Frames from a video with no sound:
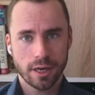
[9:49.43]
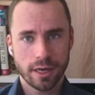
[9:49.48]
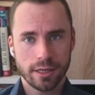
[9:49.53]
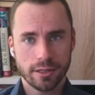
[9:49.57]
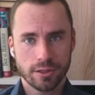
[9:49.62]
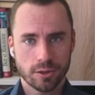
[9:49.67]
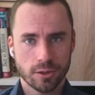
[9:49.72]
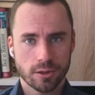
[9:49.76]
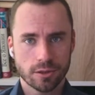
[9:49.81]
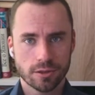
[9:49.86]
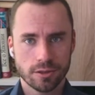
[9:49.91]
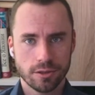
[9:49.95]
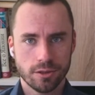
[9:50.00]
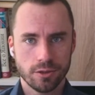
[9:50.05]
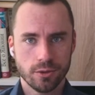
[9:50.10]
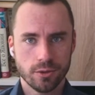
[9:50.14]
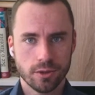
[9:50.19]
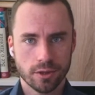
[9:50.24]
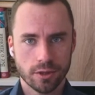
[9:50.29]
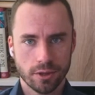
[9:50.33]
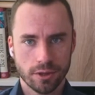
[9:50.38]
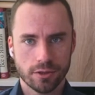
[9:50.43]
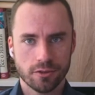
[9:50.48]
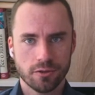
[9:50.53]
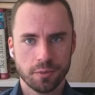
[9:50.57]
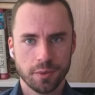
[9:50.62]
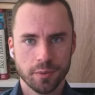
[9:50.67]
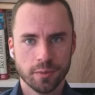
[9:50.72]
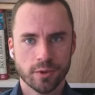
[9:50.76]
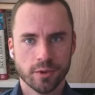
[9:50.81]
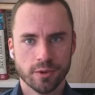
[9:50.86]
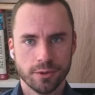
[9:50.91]
I talked to a lot of
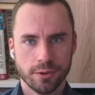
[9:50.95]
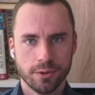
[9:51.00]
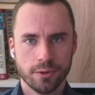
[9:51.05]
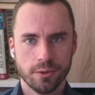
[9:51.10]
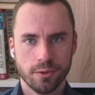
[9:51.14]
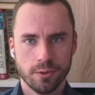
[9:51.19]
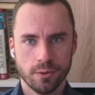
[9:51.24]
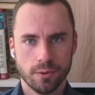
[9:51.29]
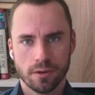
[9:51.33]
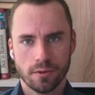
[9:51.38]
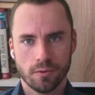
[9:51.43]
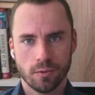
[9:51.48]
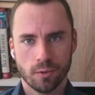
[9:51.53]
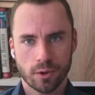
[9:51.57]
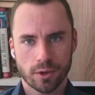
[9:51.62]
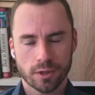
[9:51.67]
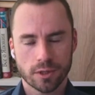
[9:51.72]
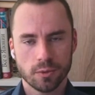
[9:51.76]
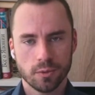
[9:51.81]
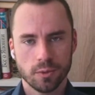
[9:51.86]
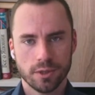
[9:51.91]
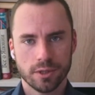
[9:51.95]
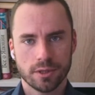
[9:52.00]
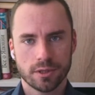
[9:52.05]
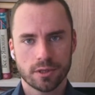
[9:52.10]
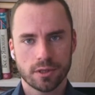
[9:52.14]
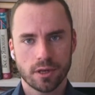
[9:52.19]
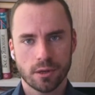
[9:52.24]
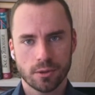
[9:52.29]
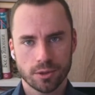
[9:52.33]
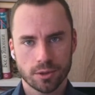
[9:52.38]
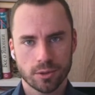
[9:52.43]
people who worked with
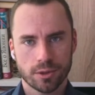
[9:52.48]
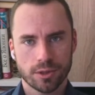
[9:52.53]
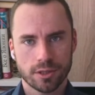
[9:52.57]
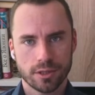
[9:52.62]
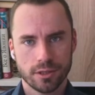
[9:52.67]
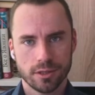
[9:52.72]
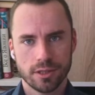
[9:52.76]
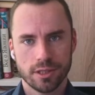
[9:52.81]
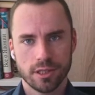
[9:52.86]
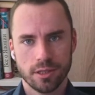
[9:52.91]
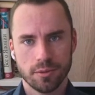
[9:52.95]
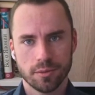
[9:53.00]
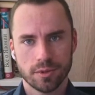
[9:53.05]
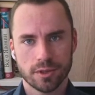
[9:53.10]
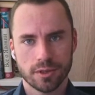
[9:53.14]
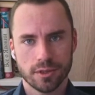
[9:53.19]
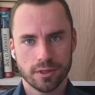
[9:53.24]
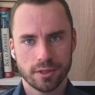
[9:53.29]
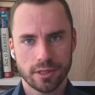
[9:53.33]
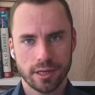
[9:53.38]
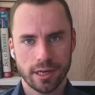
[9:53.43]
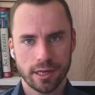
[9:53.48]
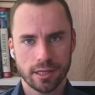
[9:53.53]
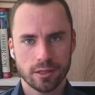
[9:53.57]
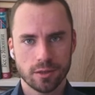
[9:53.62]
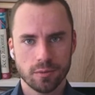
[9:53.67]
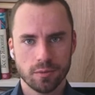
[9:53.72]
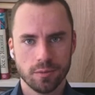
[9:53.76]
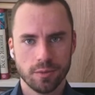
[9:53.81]
outsourcing teams that